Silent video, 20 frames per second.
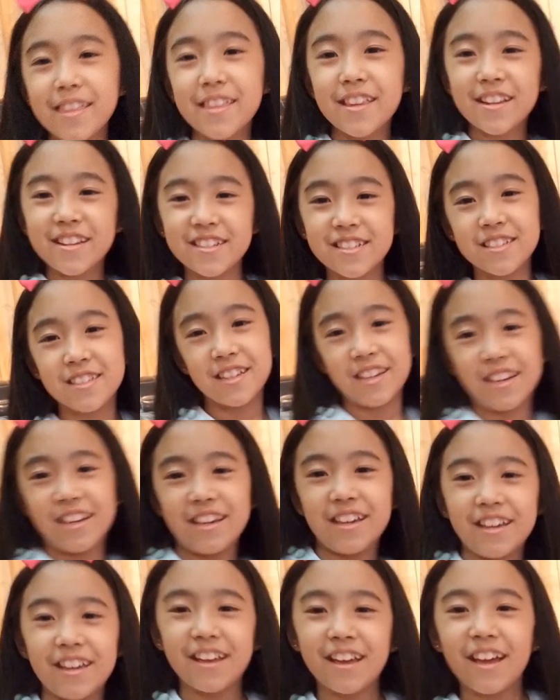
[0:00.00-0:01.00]
Under the
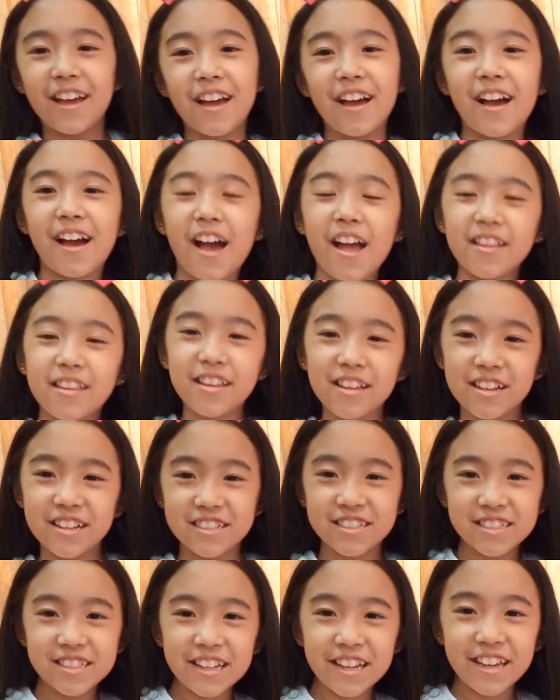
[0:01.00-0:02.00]
sea, under the
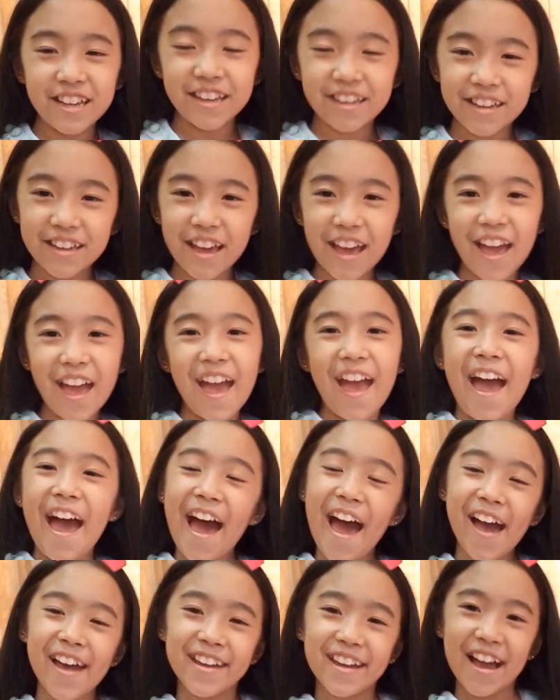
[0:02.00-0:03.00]
sea.
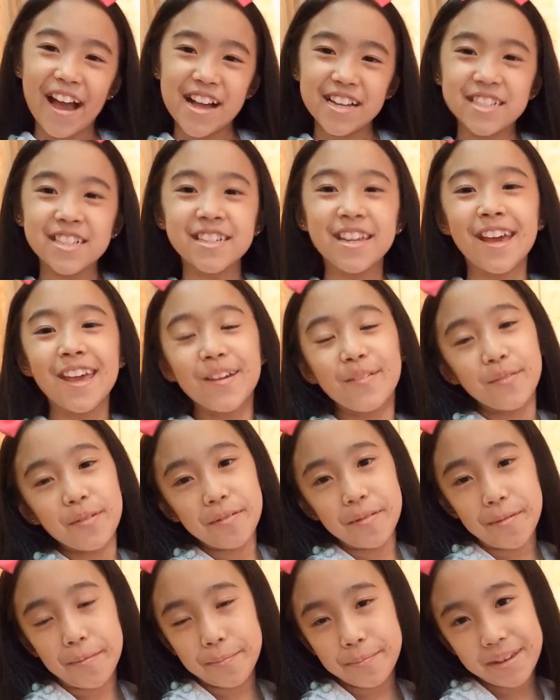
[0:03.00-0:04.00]
Hi guys, today
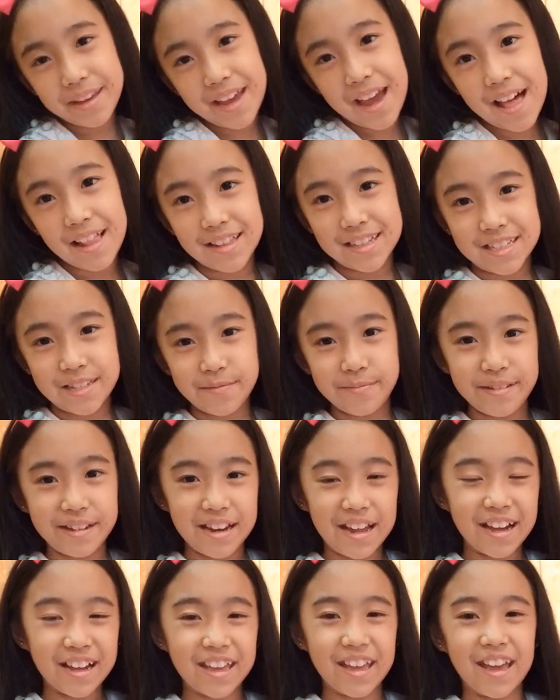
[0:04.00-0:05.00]
we are me,
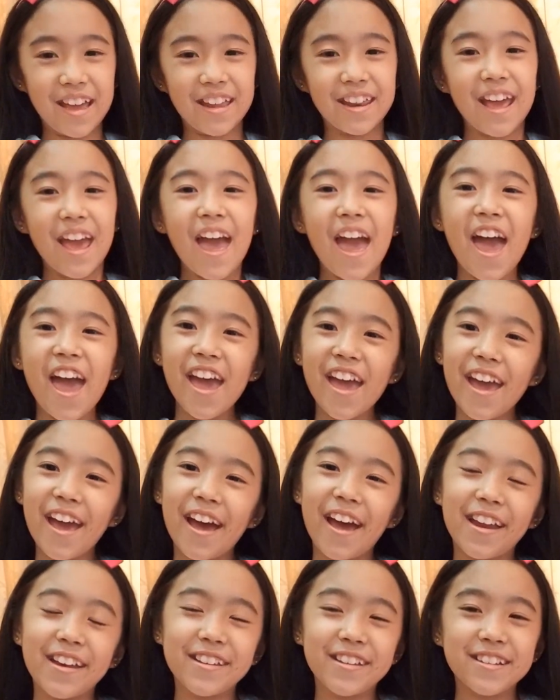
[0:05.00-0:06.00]
Alizabes, again.
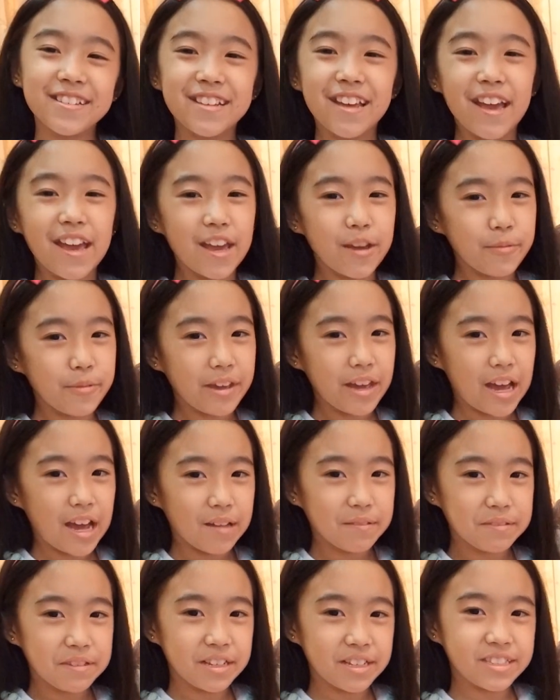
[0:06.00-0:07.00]
And today we
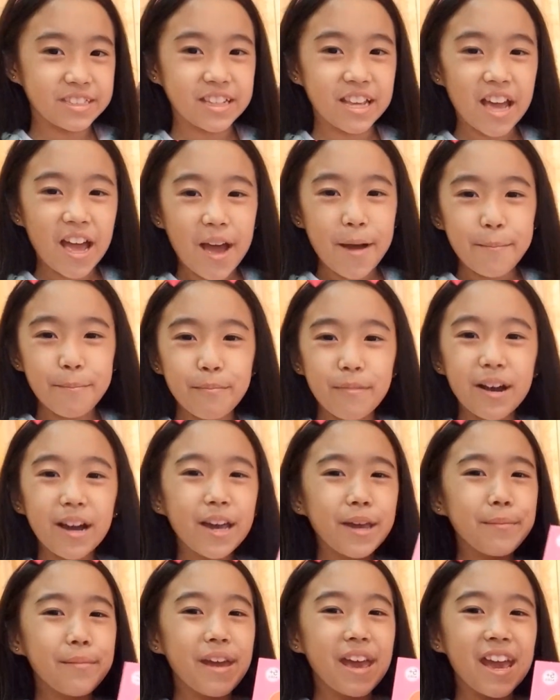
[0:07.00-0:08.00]
have this
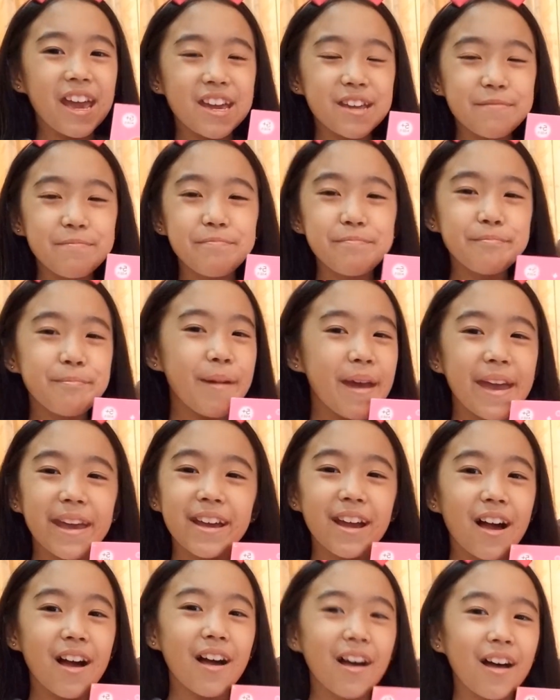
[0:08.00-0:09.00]
mermaid
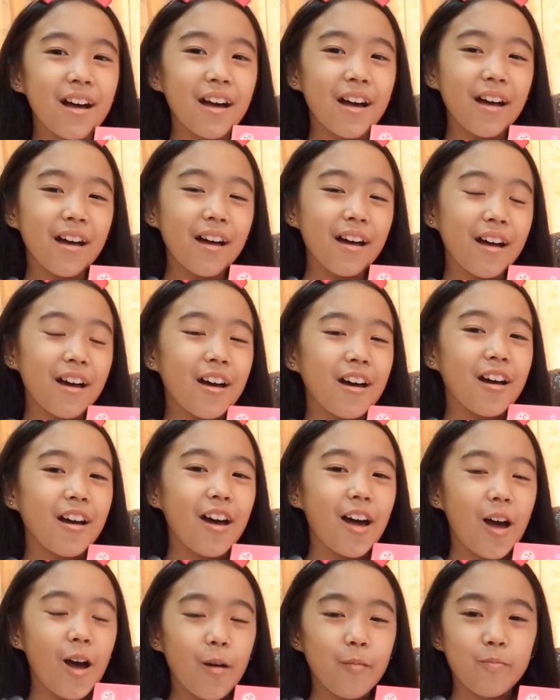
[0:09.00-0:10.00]

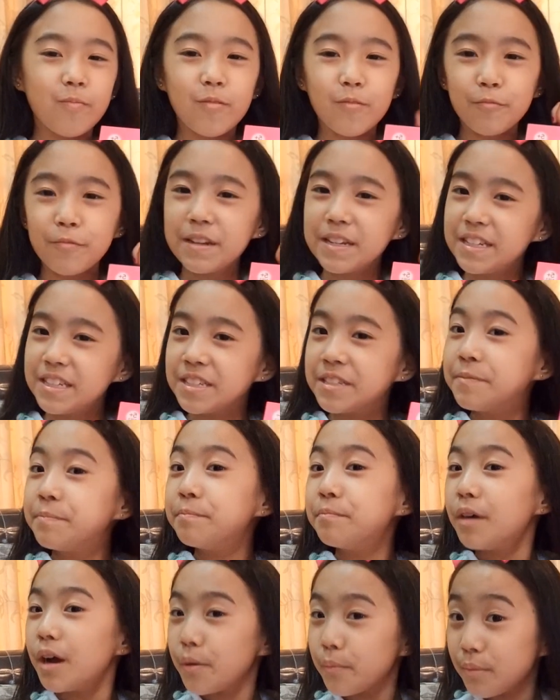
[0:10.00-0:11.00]
makeup, which is
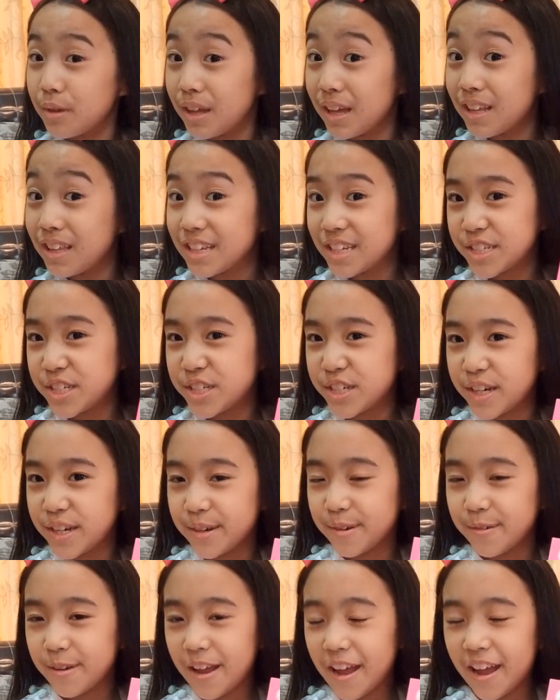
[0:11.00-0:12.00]
mermaid
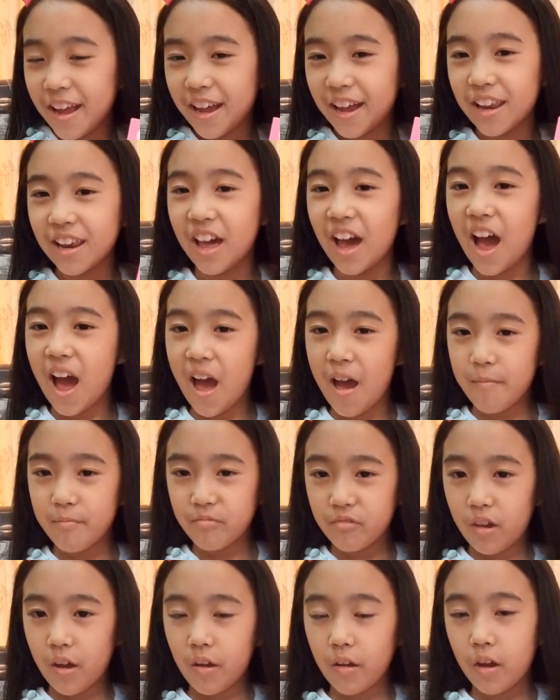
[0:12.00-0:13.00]
edition. And I'm
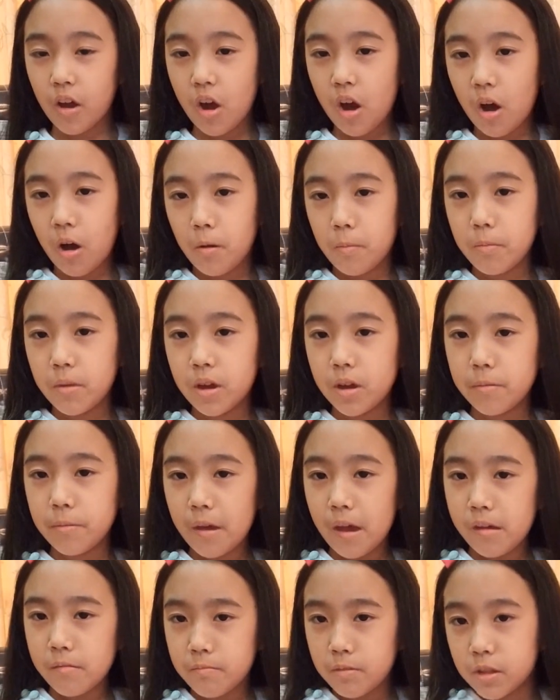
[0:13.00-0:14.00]
wearing all
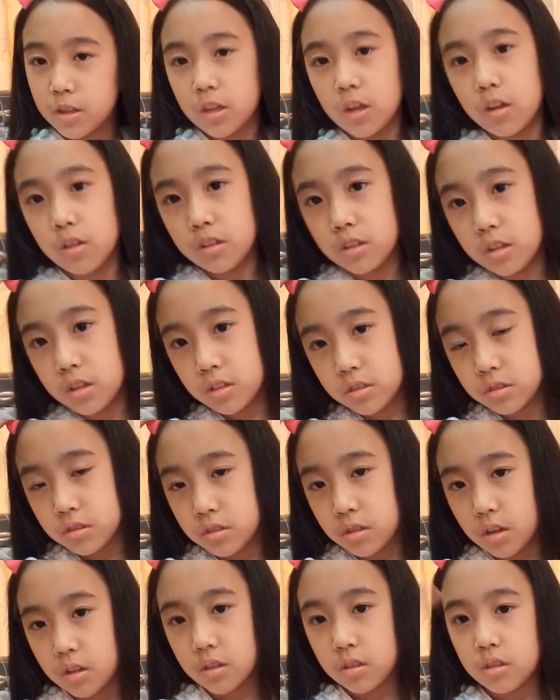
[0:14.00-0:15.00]
mermaid, but not this,
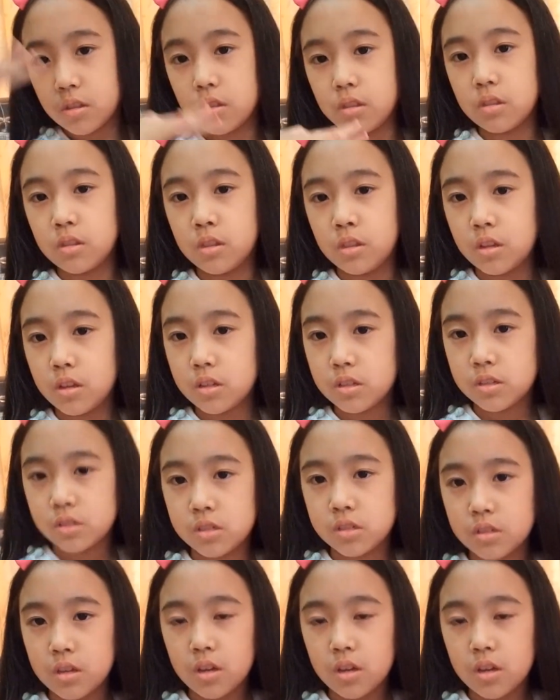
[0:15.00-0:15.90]
not this.